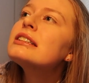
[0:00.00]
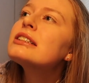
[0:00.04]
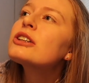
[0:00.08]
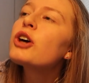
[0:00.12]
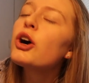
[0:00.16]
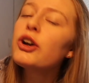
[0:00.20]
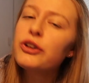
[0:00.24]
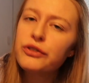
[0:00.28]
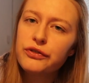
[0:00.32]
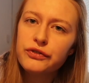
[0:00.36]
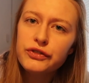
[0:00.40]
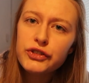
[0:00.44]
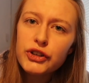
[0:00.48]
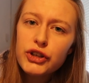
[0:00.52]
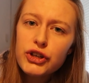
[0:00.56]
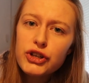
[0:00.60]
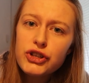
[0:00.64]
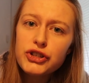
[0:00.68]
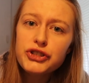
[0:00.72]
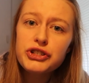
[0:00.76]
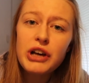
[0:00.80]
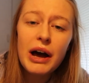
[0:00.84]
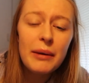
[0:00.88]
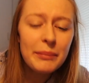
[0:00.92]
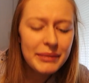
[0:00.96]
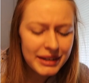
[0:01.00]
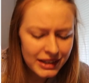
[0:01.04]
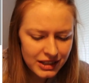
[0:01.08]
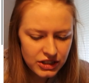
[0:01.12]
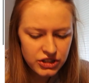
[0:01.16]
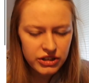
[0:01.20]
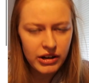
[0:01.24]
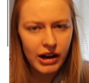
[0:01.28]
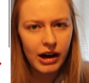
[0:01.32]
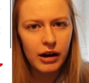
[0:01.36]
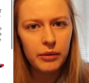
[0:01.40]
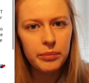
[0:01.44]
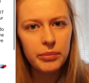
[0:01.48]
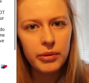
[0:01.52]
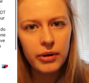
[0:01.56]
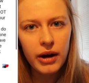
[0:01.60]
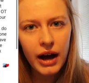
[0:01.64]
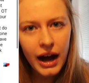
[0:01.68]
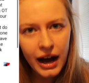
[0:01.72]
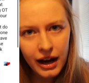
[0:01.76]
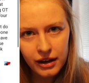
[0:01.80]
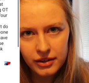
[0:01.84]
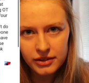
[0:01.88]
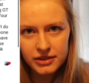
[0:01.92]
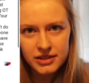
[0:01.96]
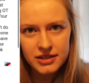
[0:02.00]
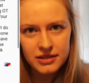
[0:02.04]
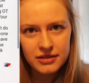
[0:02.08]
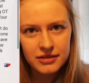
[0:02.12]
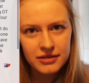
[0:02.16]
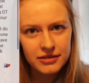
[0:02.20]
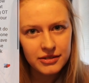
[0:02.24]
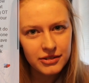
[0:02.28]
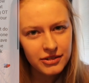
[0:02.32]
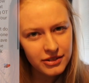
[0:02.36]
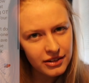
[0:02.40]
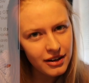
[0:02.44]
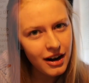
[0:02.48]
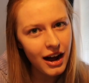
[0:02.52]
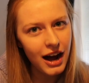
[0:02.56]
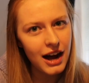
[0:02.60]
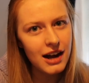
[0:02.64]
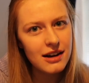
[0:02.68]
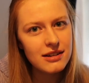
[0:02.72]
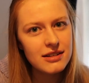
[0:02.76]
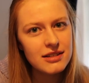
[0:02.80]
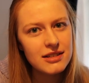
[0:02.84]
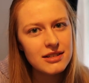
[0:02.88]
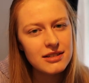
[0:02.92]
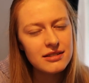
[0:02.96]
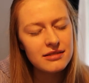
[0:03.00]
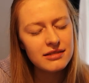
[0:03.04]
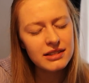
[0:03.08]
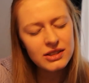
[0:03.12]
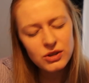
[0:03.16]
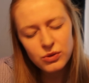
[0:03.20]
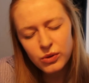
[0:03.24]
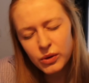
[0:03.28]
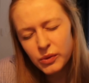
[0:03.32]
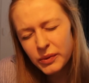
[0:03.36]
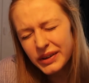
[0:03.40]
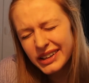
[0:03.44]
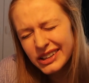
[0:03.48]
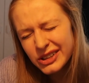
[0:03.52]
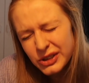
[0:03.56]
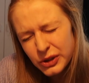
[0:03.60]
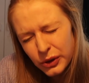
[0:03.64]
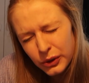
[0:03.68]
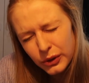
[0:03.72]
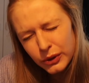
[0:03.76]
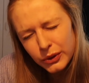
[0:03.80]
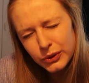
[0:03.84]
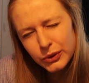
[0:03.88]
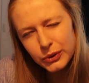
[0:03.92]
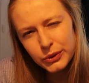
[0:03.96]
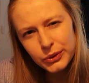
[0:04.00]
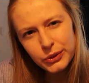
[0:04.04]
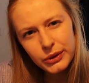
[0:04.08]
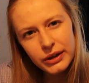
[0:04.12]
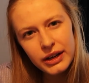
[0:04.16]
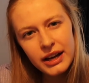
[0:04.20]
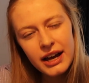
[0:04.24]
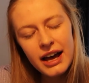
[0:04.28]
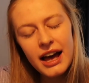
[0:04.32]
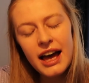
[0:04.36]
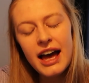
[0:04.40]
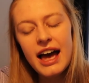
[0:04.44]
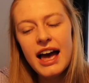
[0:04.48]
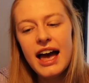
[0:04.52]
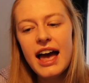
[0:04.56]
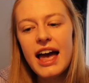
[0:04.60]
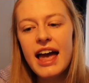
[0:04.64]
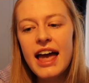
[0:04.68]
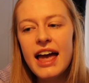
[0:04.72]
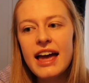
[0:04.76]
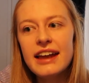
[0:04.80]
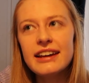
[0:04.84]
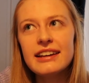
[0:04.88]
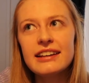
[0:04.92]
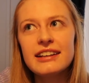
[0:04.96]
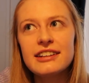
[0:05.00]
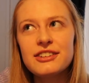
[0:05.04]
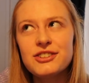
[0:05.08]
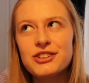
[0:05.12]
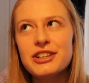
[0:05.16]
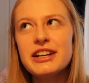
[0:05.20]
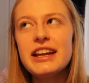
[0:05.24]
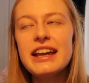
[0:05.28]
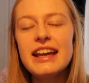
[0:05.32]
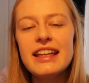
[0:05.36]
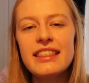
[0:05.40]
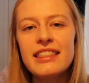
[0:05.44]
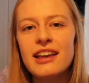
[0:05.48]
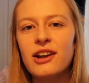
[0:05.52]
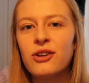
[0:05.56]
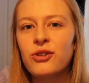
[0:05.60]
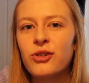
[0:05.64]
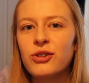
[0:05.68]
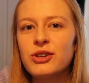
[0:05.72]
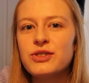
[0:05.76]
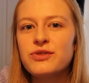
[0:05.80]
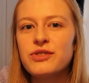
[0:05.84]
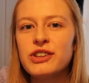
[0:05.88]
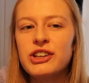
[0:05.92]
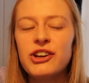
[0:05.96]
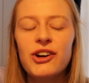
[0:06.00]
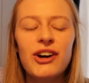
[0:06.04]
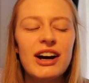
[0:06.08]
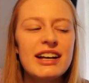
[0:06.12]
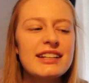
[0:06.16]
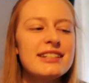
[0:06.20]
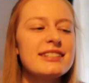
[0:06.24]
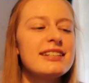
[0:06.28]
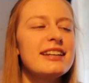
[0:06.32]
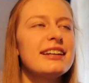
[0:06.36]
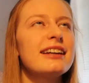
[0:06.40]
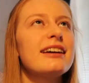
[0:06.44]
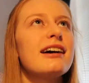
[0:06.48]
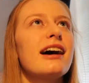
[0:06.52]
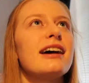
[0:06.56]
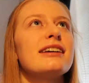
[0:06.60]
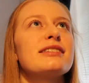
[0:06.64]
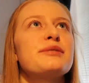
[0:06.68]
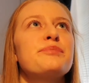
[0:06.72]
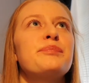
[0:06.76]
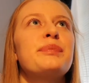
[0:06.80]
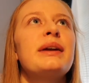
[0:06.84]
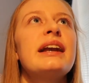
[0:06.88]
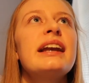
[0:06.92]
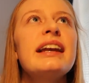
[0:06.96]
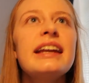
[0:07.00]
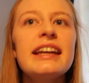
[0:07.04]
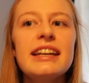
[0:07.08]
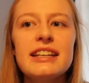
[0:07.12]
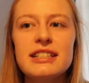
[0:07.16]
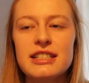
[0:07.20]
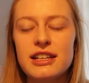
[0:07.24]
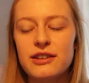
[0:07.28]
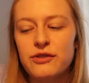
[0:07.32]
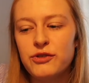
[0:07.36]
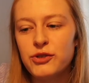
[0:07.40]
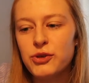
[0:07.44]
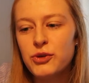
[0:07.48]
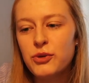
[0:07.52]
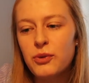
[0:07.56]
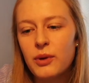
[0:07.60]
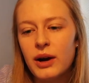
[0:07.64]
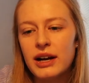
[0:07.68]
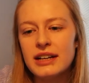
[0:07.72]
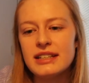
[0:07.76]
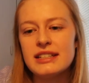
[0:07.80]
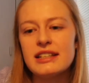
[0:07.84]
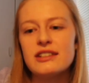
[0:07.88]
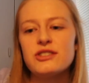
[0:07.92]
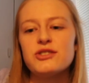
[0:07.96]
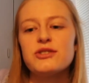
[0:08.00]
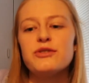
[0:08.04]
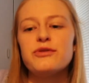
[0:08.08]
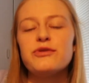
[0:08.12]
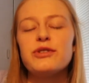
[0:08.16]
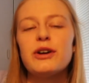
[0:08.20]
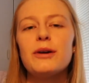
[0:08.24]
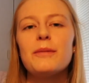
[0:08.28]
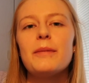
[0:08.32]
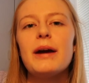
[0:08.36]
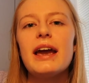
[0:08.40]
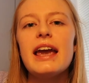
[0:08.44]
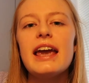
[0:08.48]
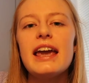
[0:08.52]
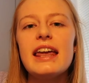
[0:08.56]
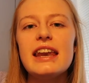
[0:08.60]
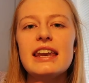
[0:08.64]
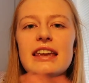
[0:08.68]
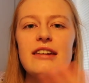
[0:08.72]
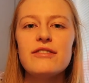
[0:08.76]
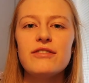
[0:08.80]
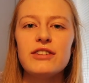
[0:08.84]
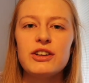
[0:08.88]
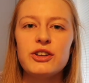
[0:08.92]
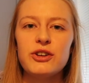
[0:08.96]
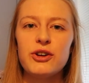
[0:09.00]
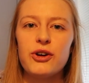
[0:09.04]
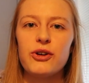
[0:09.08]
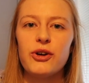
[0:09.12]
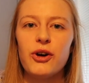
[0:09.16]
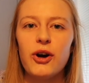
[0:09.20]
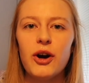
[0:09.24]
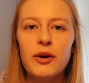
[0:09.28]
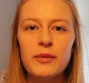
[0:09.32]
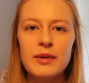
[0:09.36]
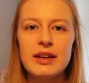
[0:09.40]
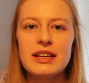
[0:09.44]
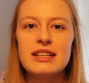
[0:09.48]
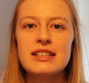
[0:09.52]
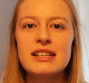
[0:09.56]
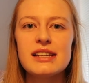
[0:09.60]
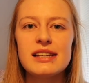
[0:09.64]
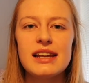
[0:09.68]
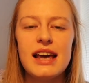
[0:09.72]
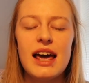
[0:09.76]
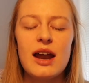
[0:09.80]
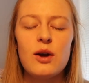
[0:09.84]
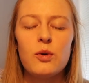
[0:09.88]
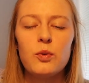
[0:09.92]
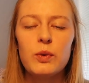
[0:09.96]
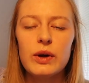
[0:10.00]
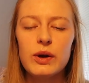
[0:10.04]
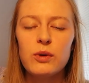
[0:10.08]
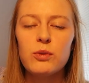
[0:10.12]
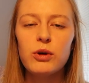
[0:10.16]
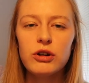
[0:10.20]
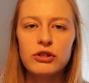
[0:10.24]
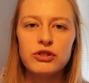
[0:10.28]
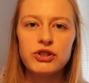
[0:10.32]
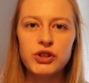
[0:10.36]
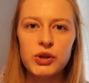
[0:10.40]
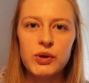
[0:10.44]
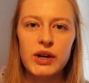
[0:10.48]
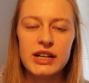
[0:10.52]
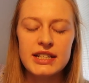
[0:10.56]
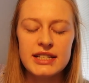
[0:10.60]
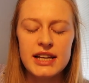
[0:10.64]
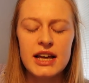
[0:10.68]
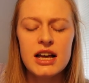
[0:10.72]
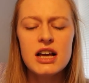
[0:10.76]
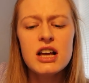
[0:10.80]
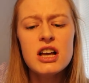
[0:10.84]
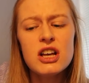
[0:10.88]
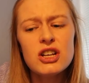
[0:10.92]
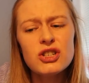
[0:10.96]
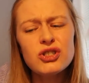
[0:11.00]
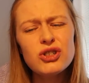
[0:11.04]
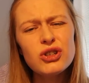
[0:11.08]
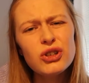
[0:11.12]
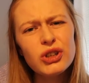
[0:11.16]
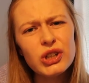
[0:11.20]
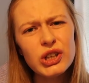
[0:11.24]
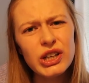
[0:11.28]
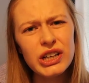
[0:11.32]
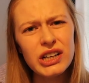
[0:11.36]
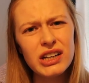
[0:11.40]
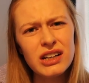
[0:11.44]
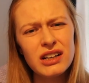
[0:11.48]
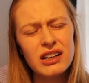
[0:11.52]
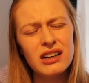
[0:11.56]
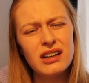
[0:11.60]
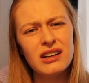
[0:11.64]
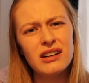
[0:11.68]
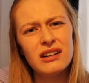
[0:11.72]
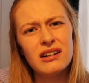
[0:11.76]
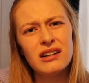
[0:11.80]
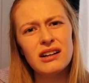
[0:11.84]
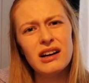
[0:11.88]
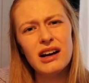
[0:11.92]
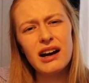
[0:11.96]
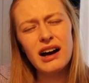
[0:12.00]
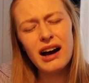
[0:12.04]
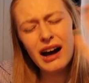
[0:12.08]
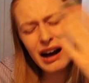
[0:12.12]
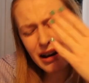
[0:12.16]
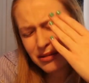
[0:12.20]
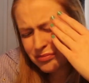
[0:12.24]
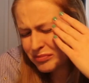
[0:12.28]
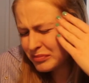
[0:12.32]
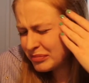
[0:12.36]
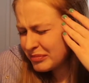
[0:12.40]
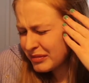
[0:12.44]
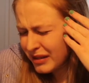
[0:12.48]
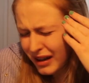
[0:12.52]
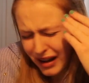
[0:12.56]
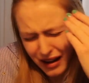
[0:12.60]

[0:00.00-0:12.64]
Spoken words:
confused, so I'm here to help her out. Alright, that's what we do. And literally in that last video I said, guys, please, if you want us to film any video, comment it and we will do it. So look, I'm